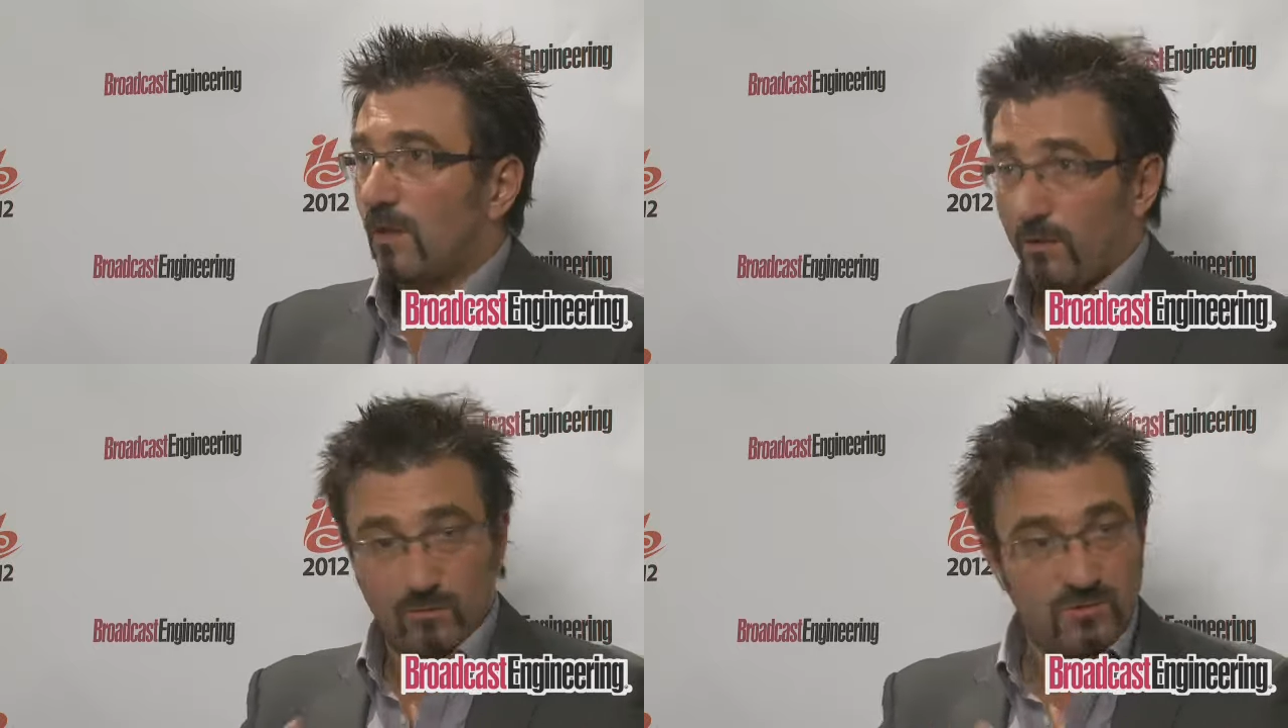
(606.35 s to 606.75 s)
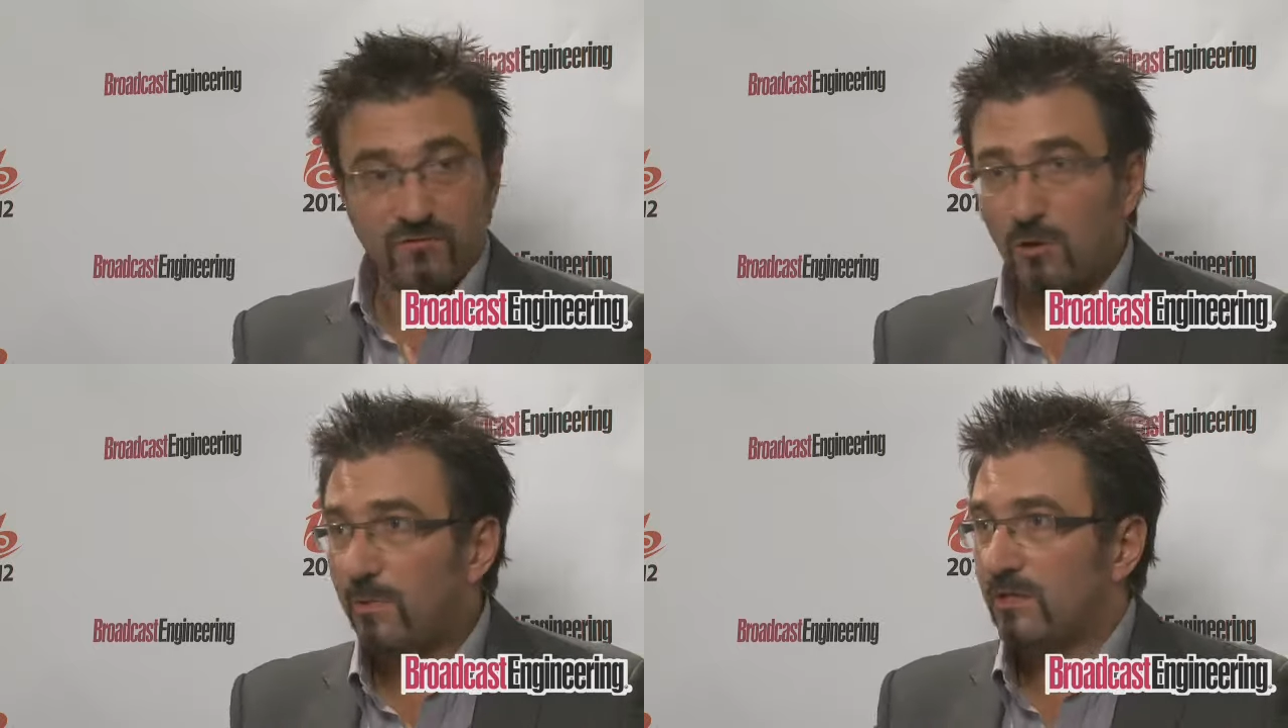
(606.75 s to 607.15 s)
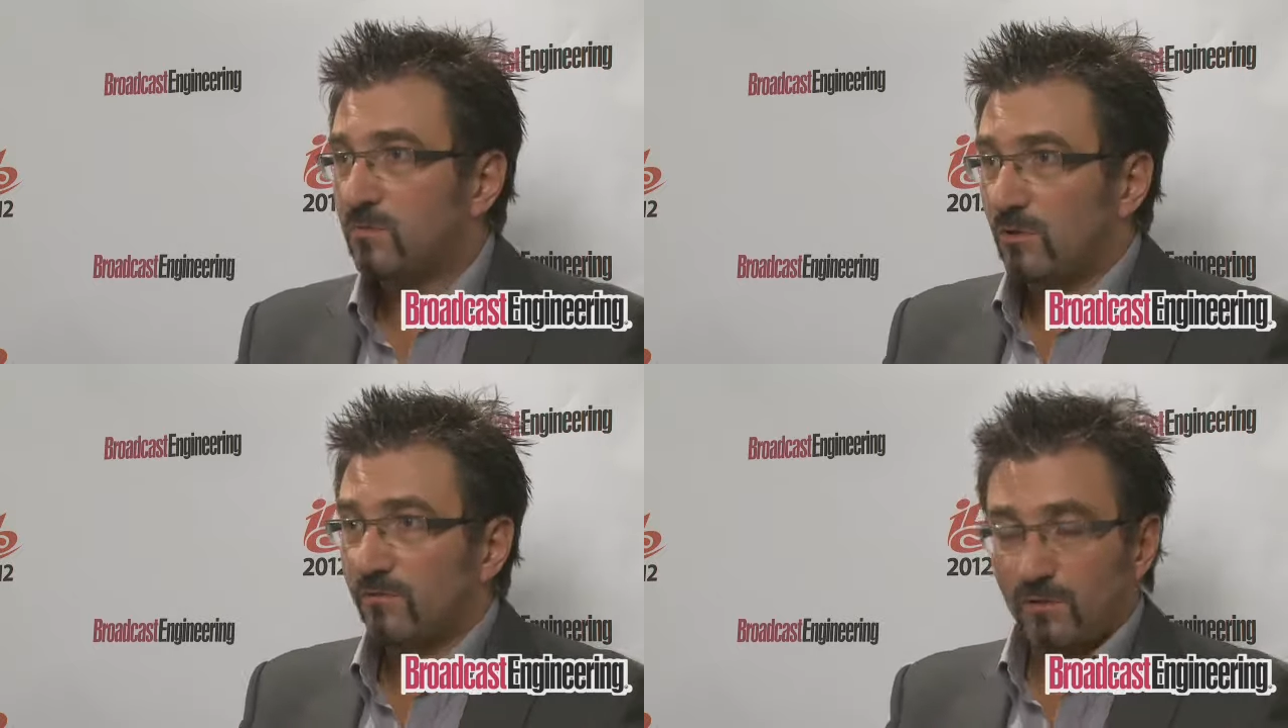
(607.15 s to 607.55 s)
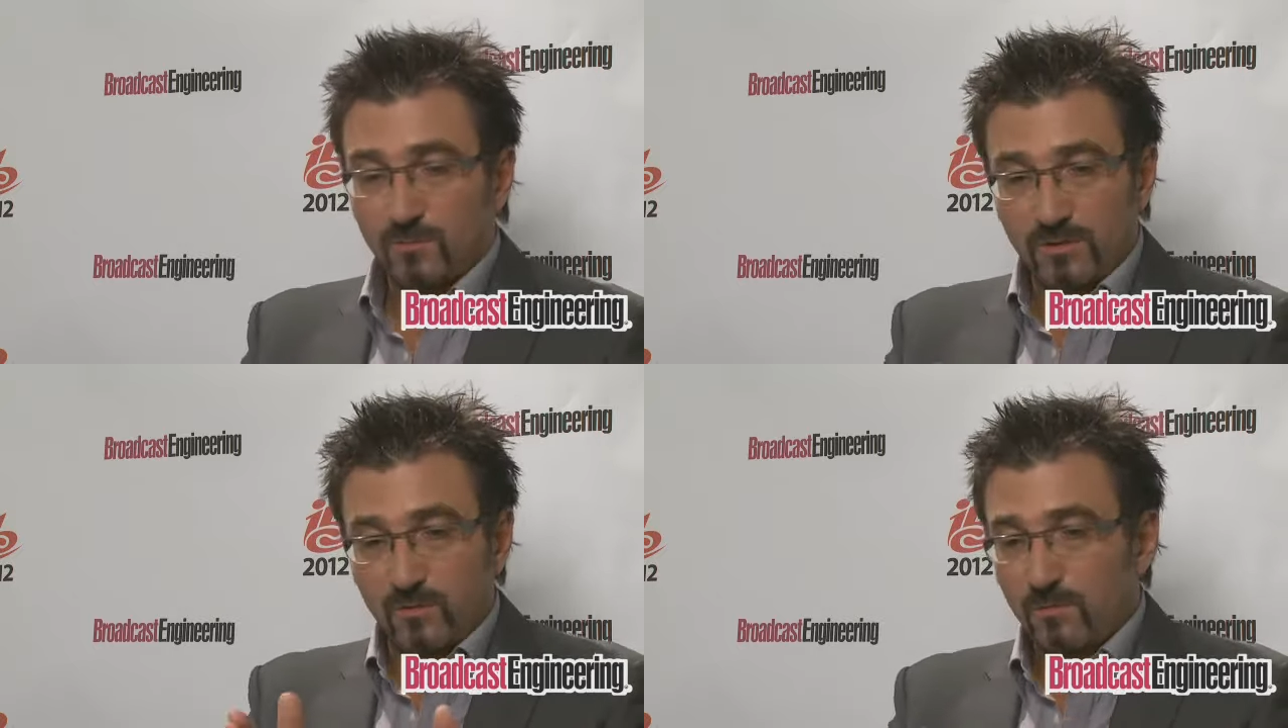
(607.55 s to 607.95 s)
It was a file-based workflow,
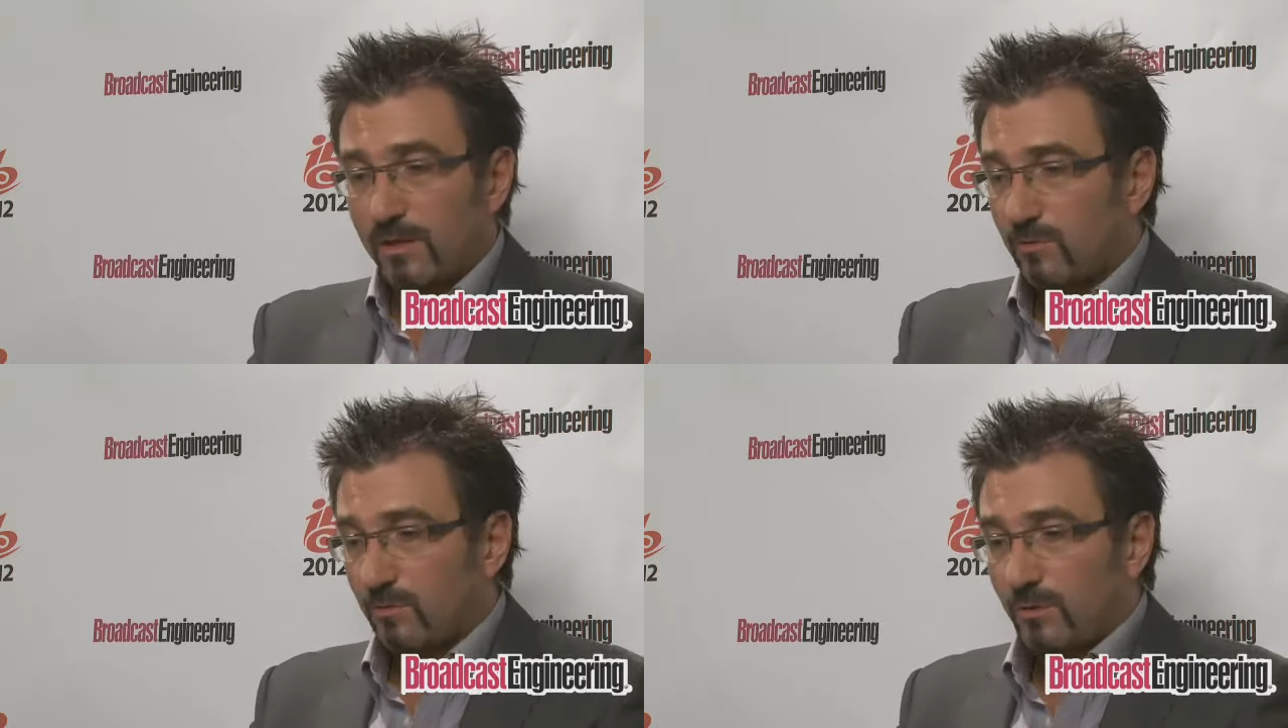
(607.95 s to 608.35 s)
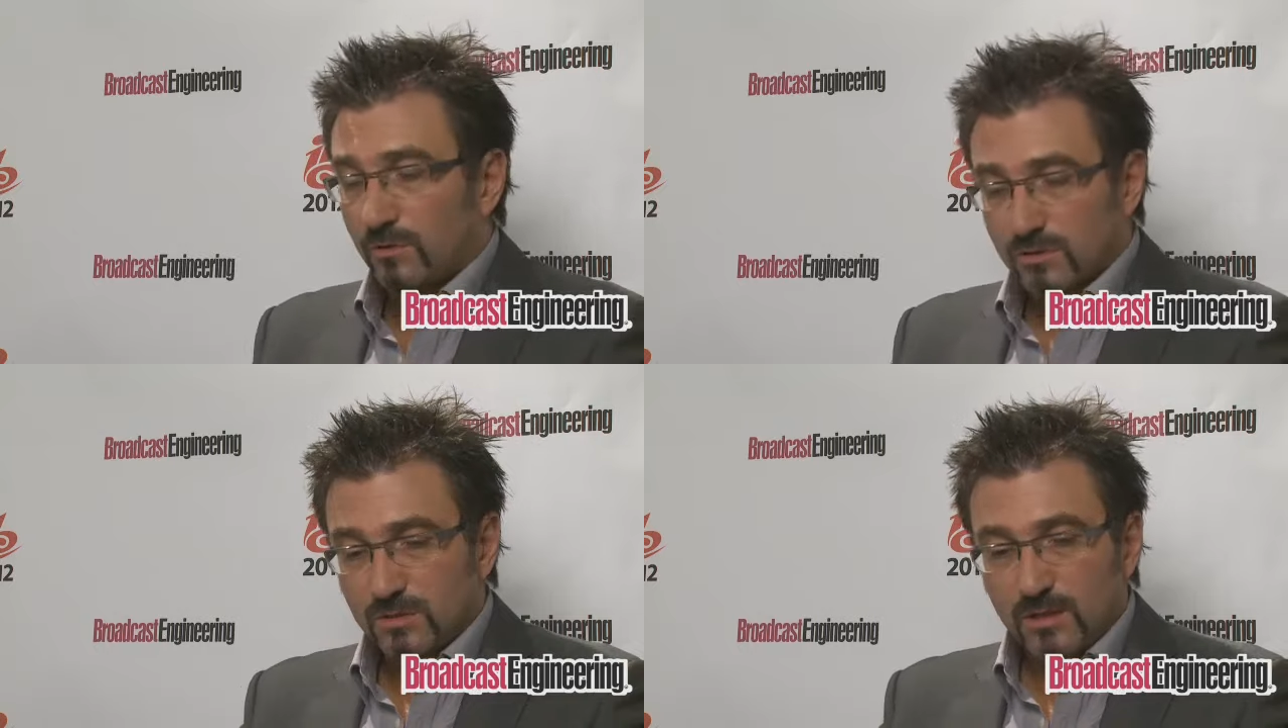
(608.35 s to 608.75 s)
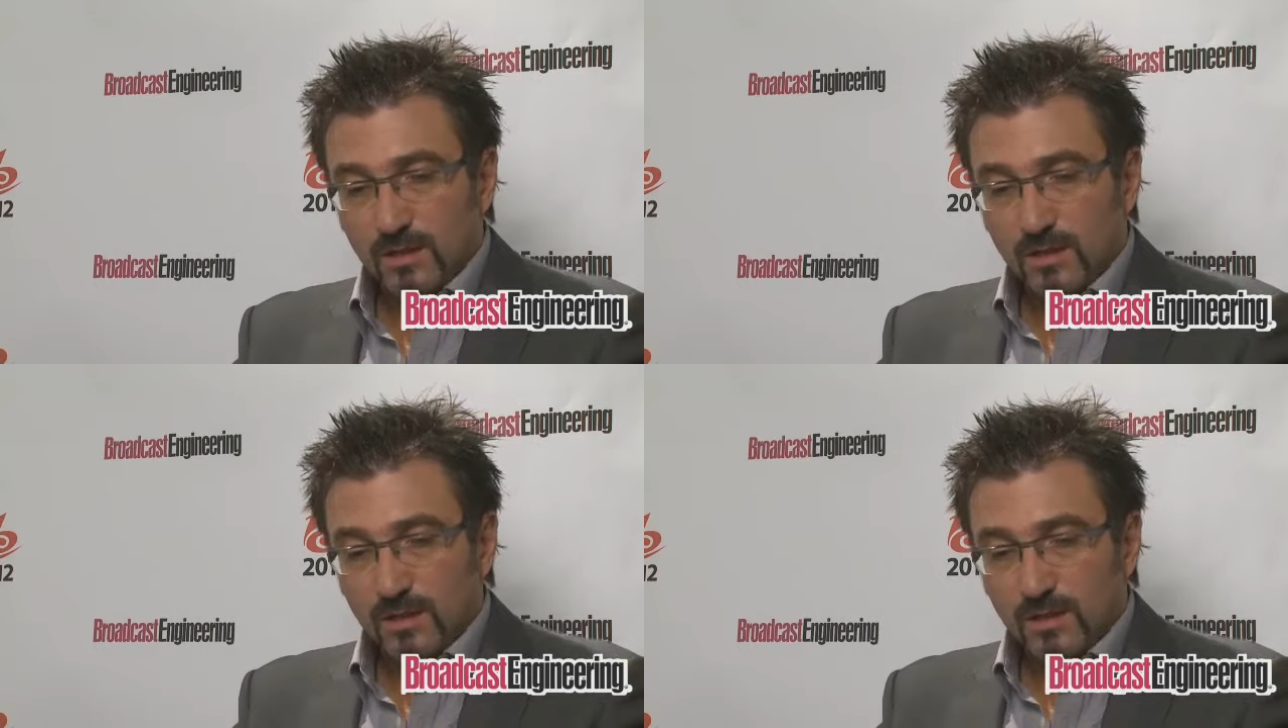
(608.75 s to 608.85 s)
but there were manual blocks.